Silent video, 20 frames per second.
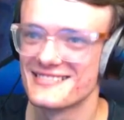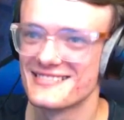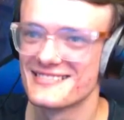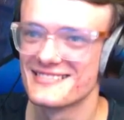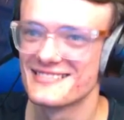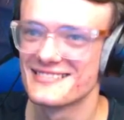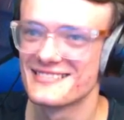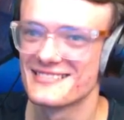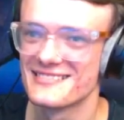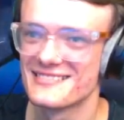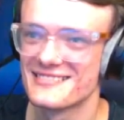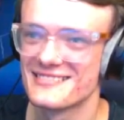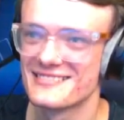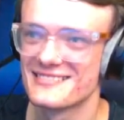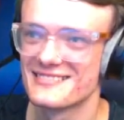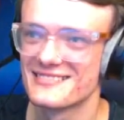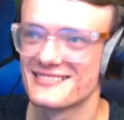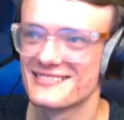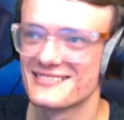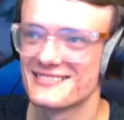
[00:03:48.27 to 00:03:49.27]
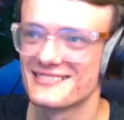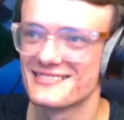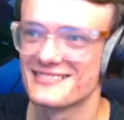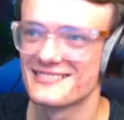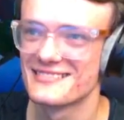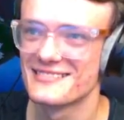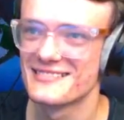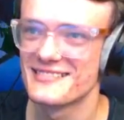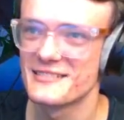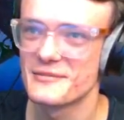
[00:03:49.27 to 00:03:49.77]
Yeah, I got
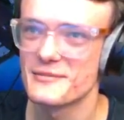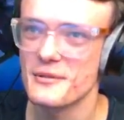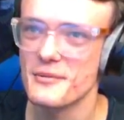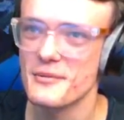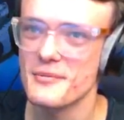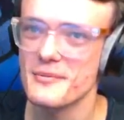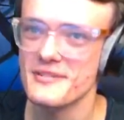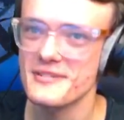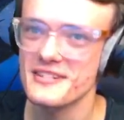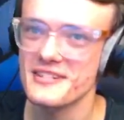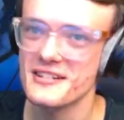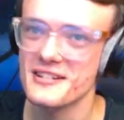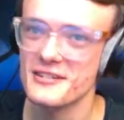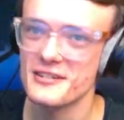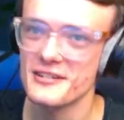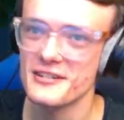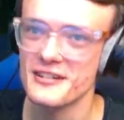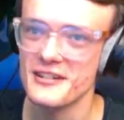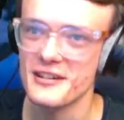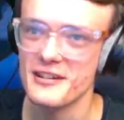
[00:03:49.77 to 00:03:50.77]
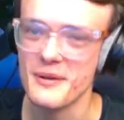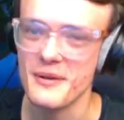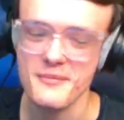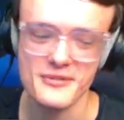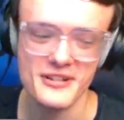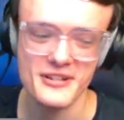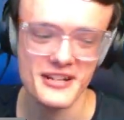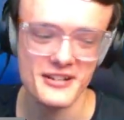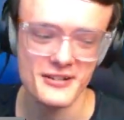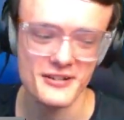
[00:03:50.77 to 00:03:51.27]
bronze. Well, what did it do? Like, why
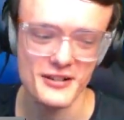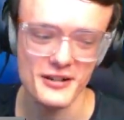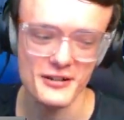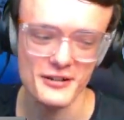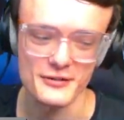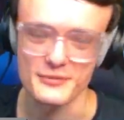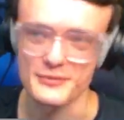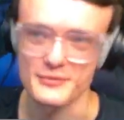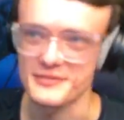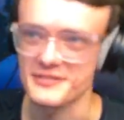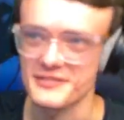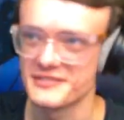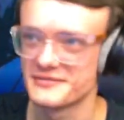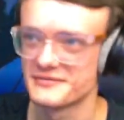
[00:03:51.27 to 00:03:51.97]
don't you get gold?